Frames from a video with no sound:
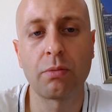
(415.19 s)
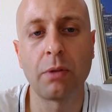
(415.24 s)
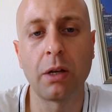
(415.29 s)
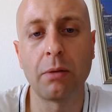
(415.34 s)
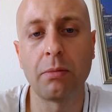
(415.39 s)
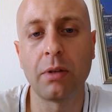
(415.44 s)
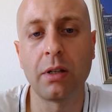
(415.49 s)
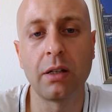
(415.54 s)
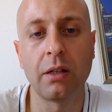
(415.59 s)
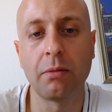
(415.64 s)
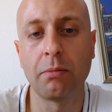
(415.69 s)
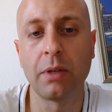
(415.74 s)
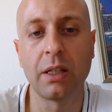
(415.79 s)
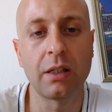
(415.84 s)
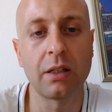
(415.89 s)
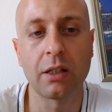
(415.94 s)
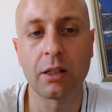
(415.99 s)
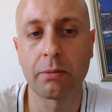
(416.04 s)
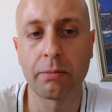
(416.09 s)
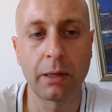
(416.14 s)
Maybe
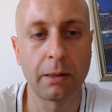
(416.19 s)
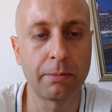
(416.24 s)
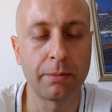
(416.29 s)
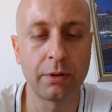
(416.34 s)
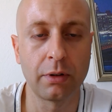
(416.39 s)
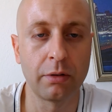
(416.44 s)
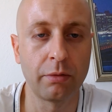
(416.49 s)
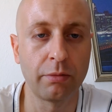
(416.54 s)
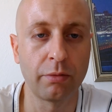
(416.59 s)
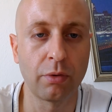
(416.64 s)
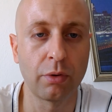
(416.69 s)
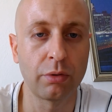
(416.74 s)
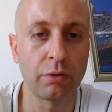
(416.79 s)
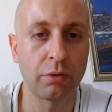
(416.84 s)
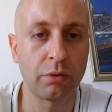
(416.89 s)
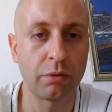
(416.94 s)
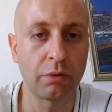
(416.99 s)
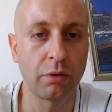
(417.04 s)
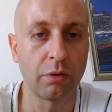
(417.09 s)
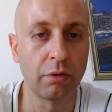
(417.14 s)
business people
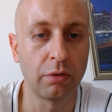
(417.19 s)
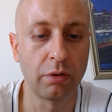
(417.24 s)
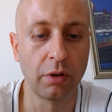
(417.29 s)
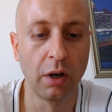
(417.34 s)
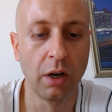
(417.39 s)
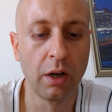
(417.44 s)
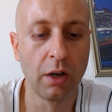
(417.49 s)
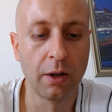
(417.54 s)
won't, or